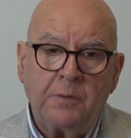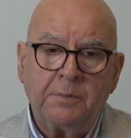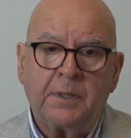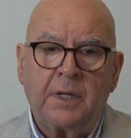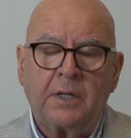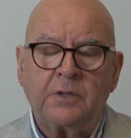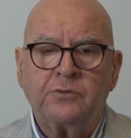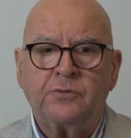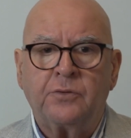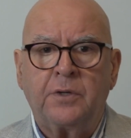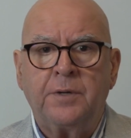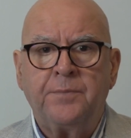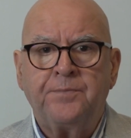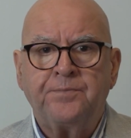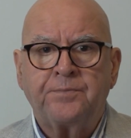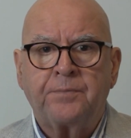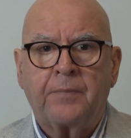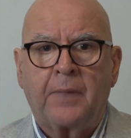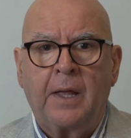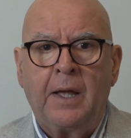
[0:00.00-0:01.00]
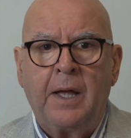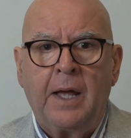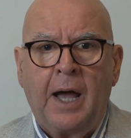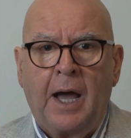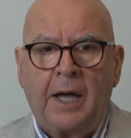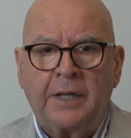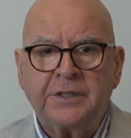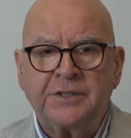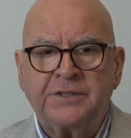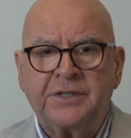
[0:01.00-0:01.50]
country,
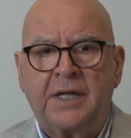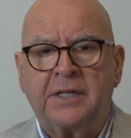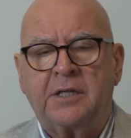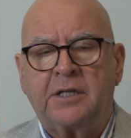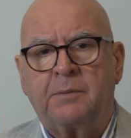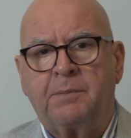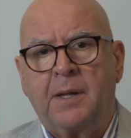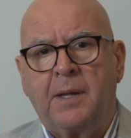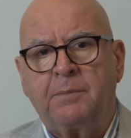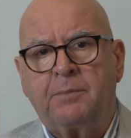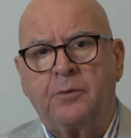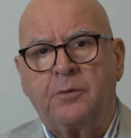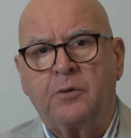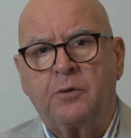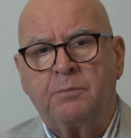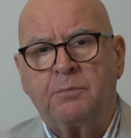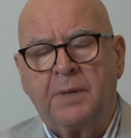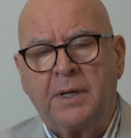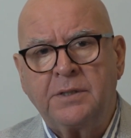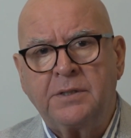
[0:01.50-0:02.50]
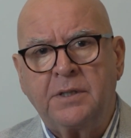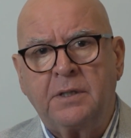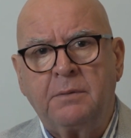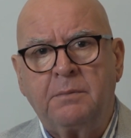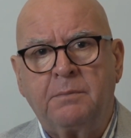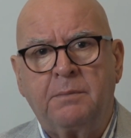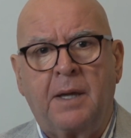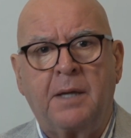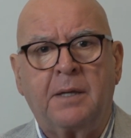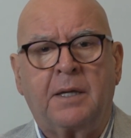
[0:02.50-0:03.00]
understand that the people you're meeting
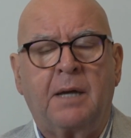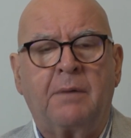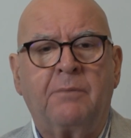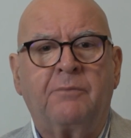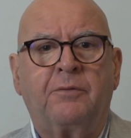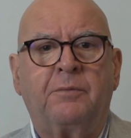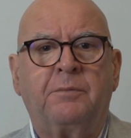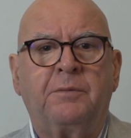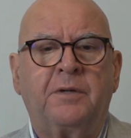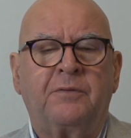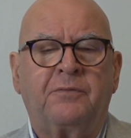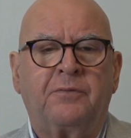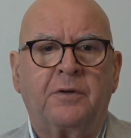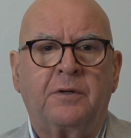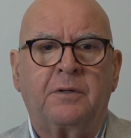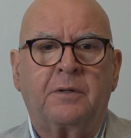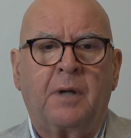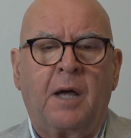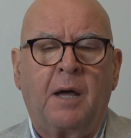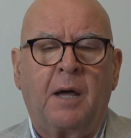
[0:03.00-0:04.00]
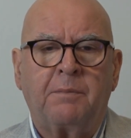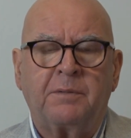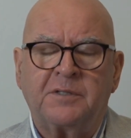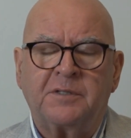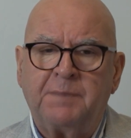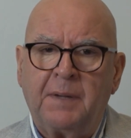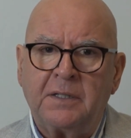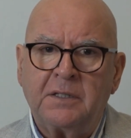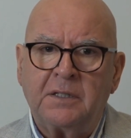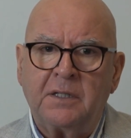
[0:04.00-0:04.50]
may come from different
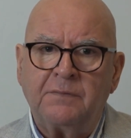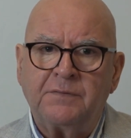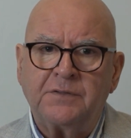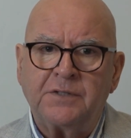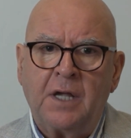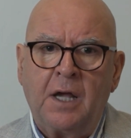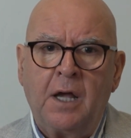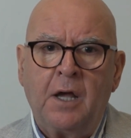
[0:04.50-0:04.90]
perspectives.